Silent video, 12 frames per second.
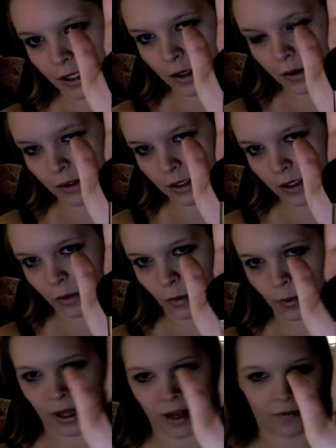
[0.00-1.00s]
to use this to
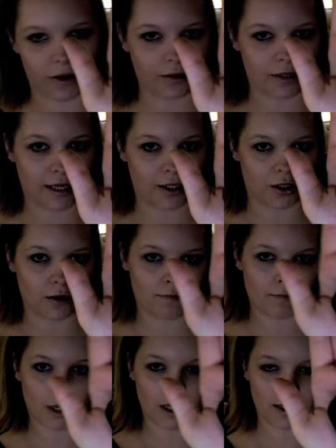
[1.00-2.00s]
apply foundation,
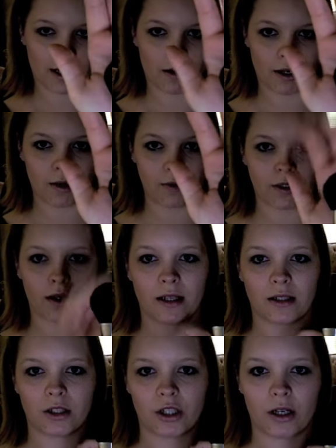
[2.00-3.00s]
but now I use it
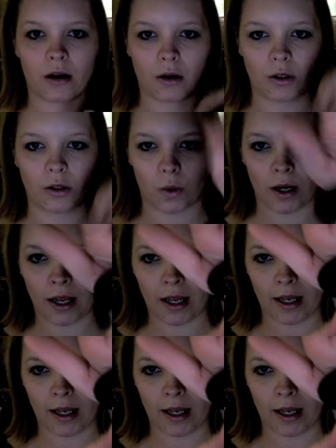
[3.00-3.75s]
as a cheek contour.